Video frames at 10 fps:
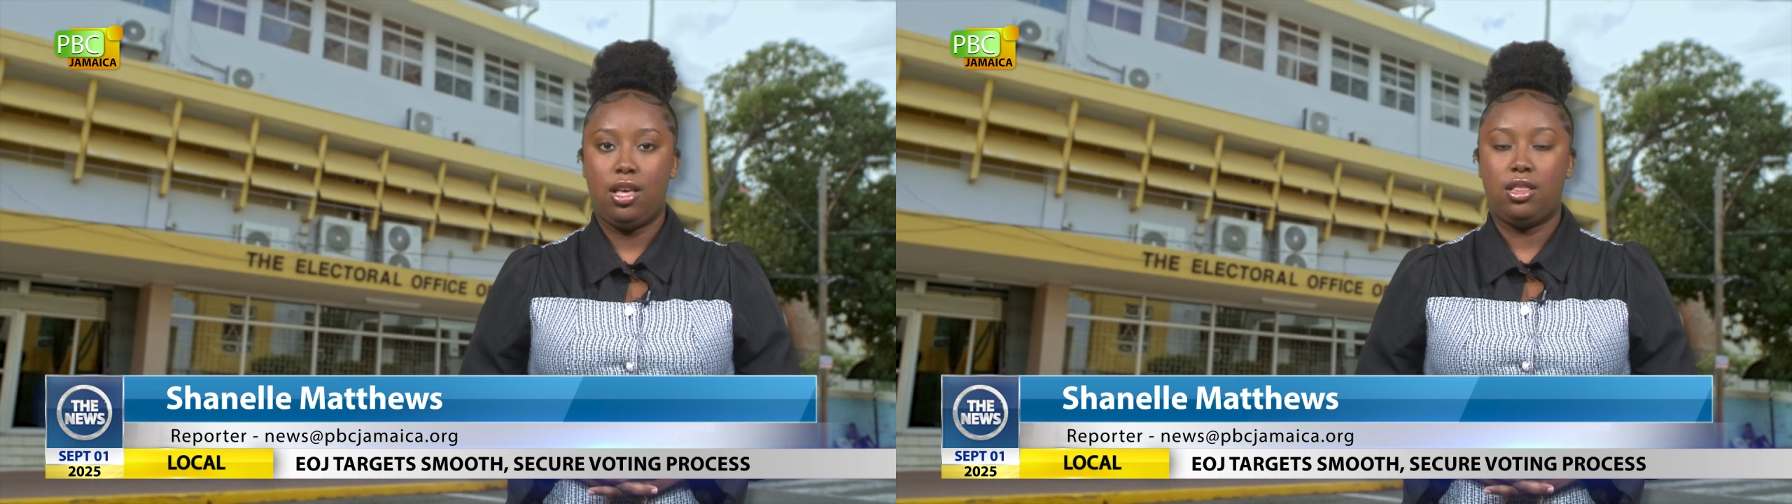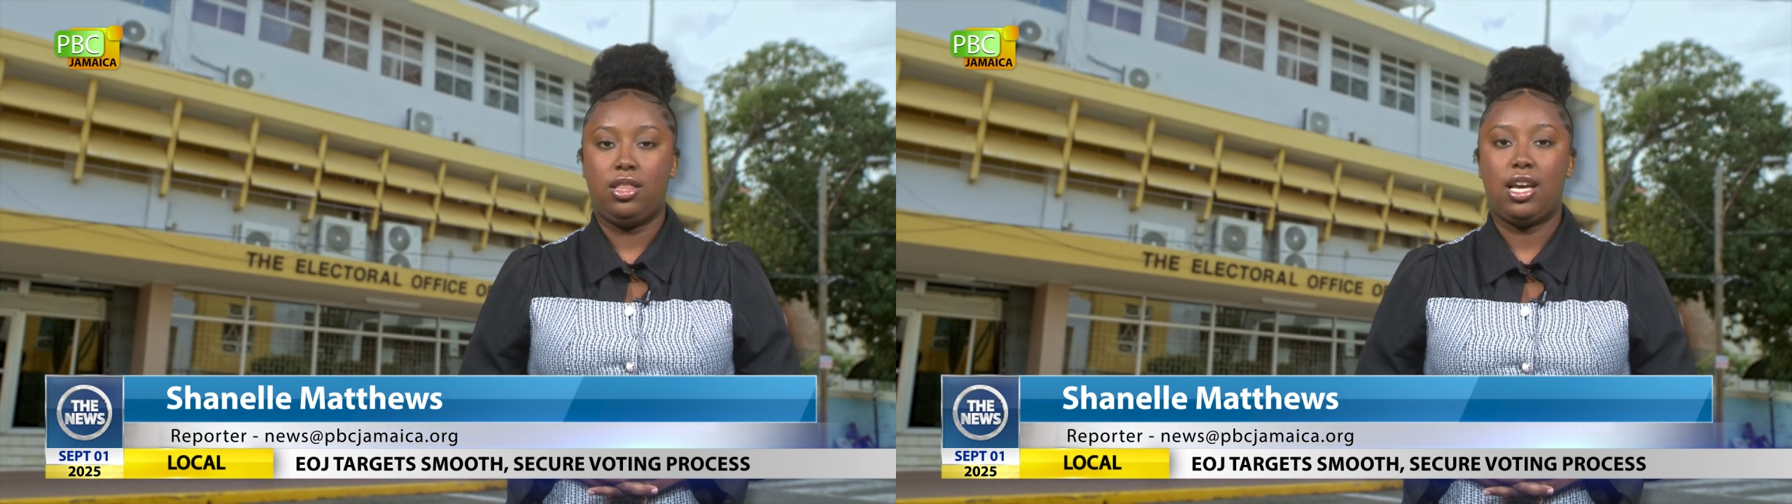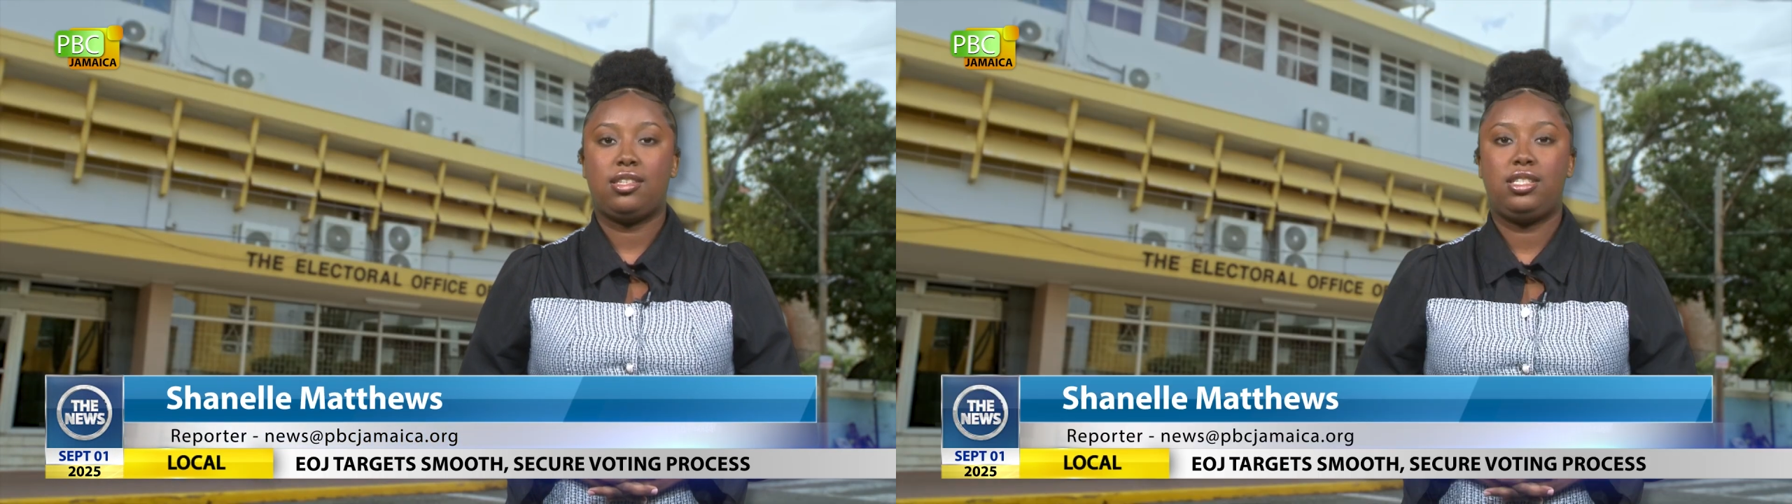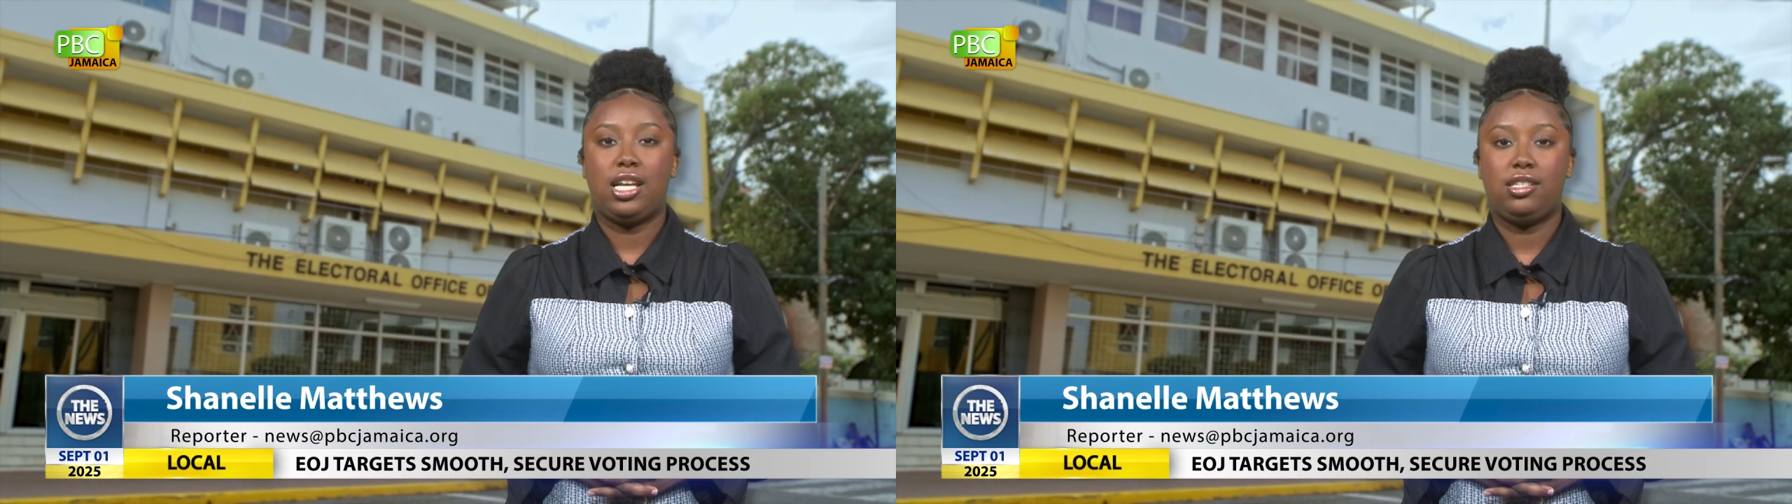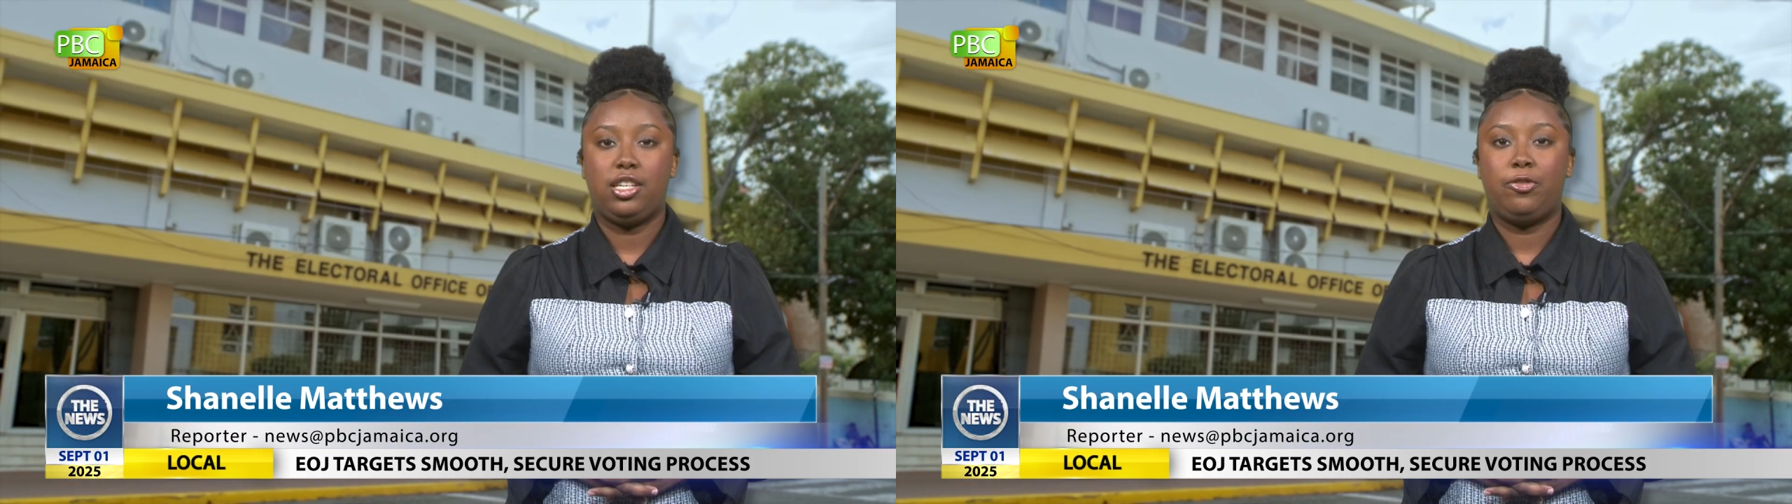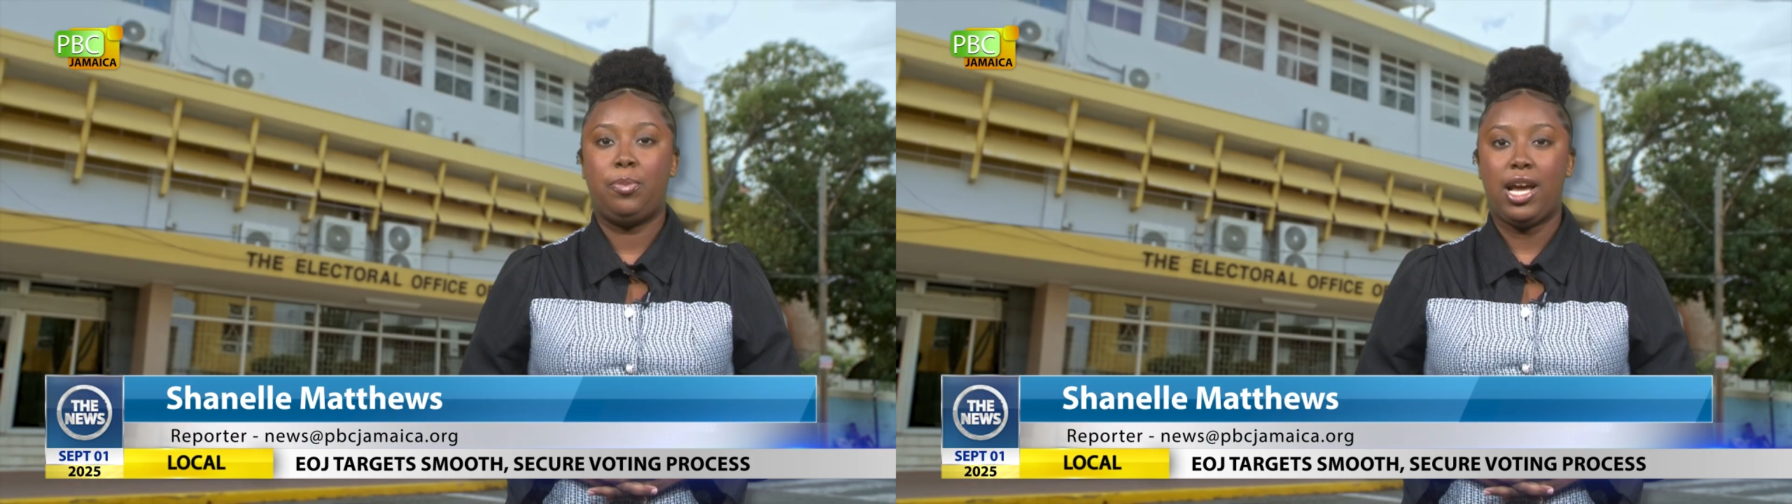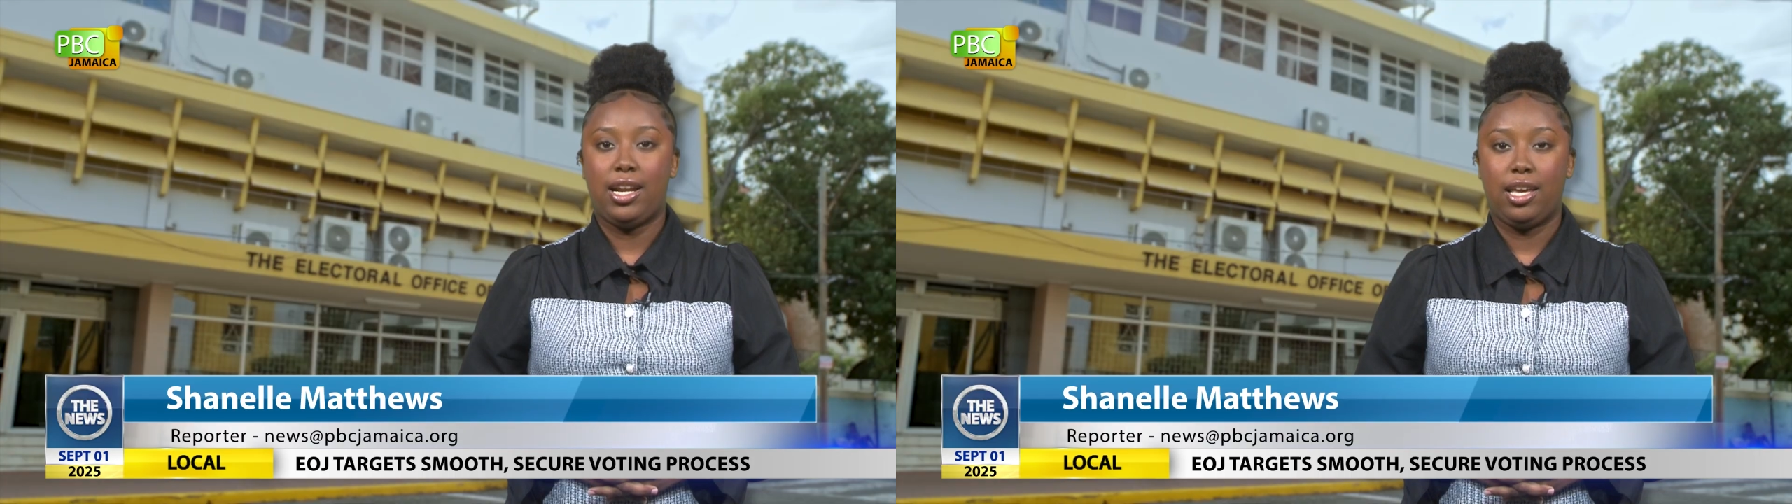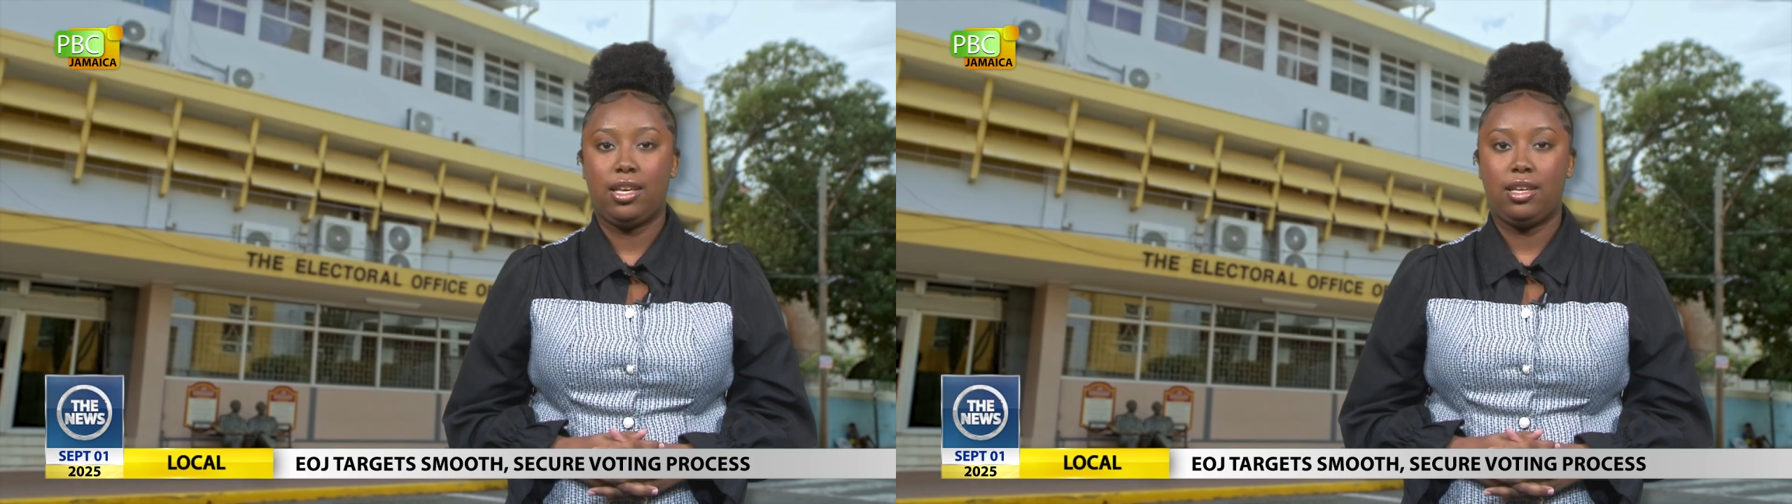the extensive
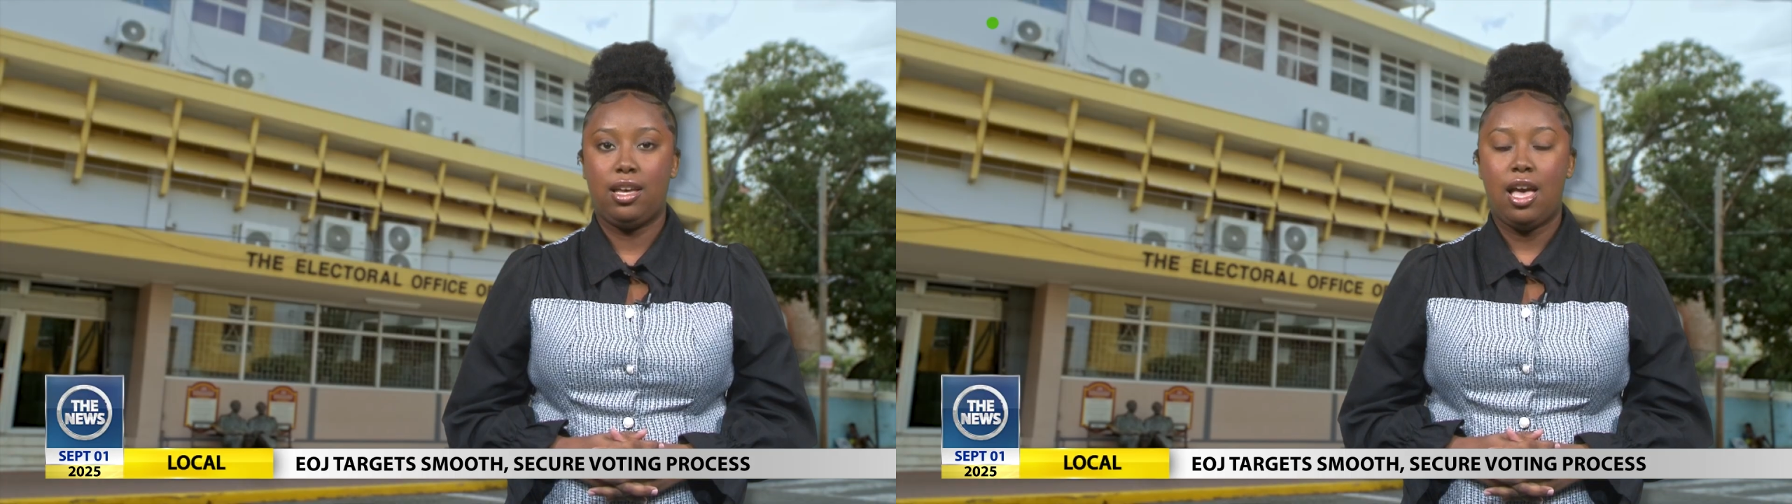planning